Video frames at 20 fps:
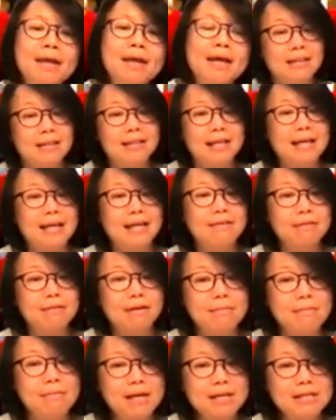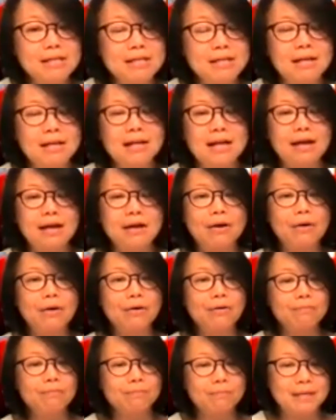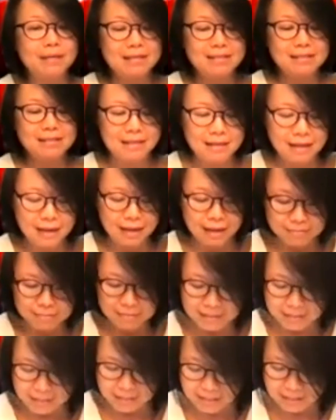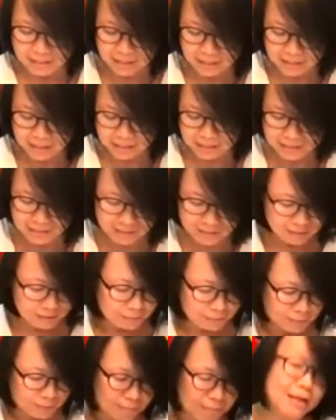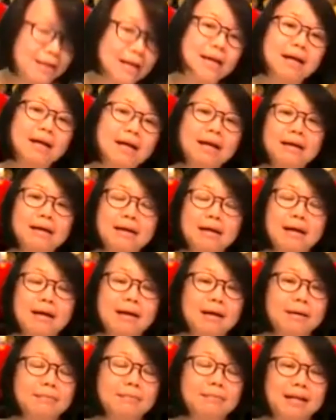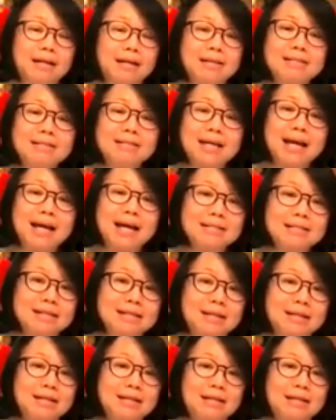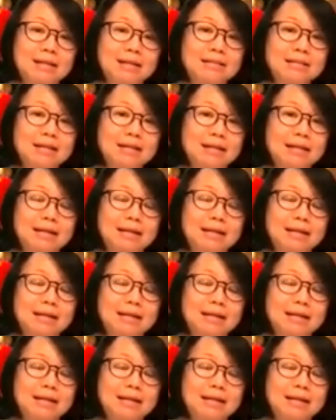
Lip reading: Thank you very much, and I hope this session, this webinar, the insights that Dr.